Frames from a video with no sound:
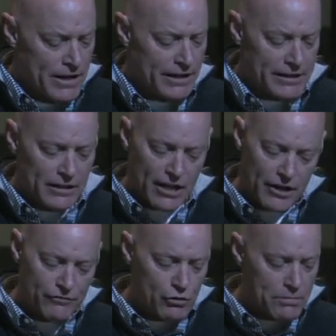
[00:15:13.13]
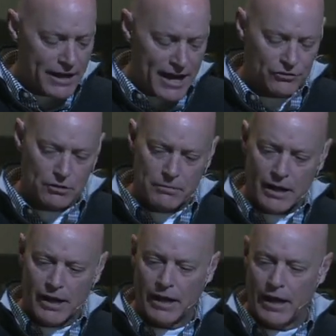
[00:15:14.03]
And again, a lot of you have been asking
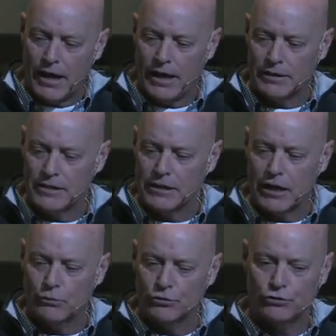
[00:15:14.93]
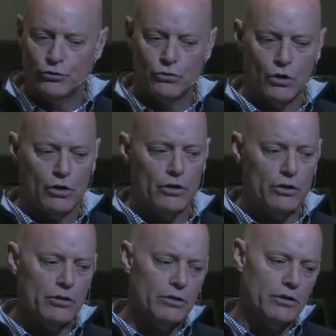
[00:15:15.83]
me, I, I think I was too
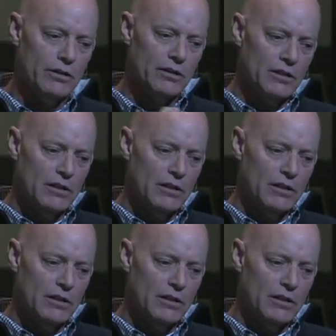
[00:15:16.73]
hard,